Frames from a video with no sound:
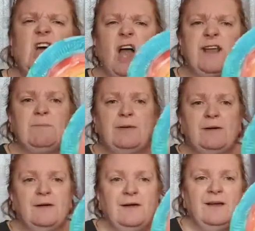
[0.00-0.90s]
type
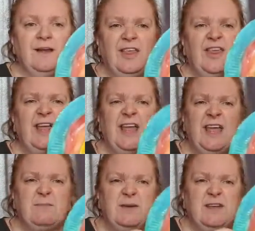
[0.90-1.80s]
thing
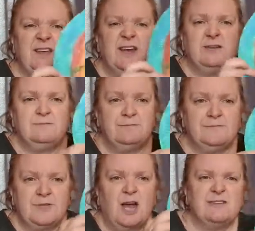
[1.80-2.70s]
here but you know
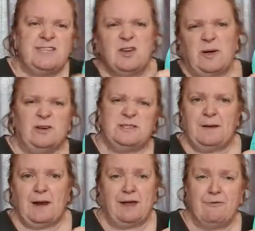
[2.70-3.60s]
Dara said oh it looks a
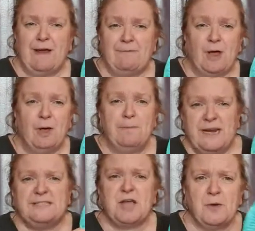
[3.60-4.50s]
bit like rainbow but
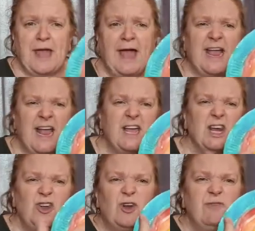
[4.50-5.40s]
it's okay it
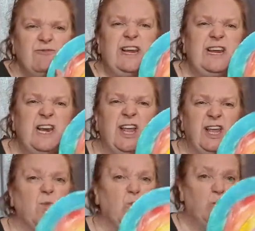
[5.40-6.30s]
can look really like
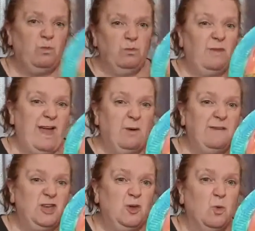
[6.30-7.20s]

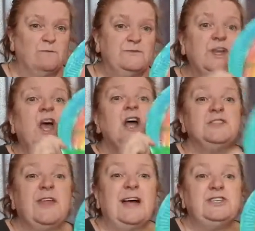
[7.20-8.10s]
however you want
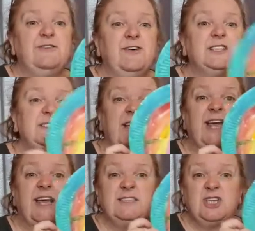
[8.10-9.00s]
so that's your first thing
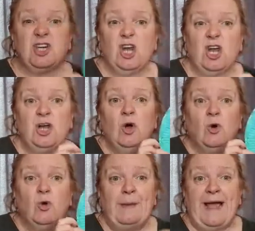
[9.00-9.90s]
is to colour
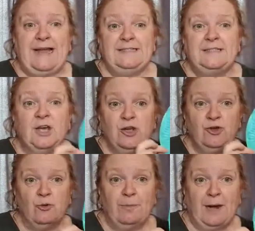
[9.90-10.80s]
or paint
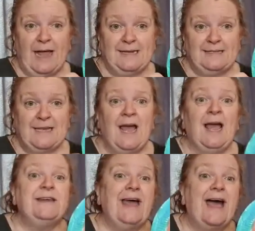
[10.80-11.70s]
your plate
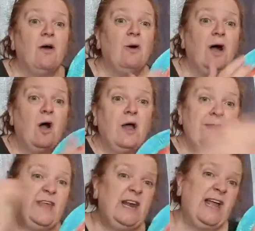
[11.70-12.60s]
now
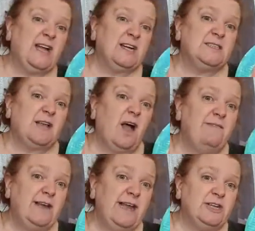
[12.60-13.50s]
in the links
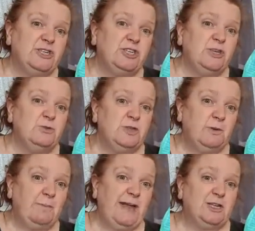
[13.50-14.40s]
I've linked you to
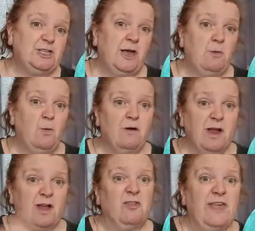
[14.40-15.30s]
a picture where
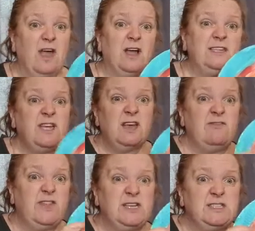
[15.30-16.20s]
I got the idea
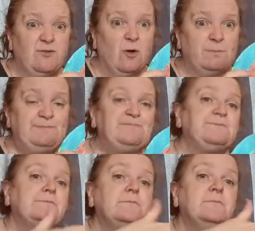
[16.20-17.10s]
for this from
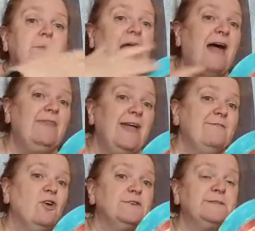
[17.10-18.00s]
and
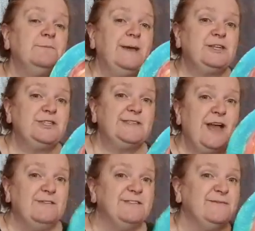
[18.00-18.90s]
they've got some pictures
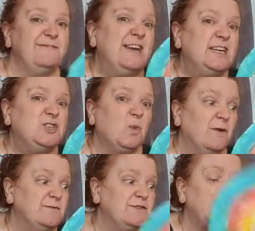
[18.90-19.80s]
there of some finished
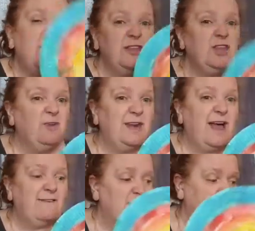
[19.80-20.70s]
ones that you can
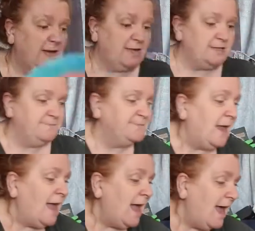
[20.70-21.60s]
have a look
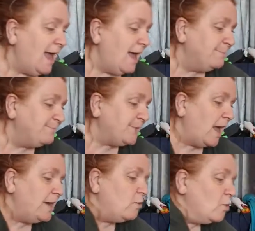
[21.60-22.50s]
at um,
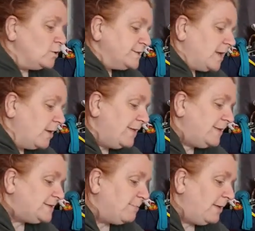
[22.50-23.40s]
and also in
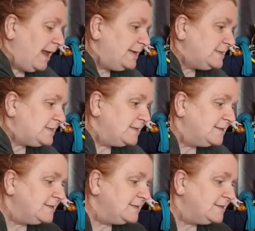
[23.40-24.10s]
the templates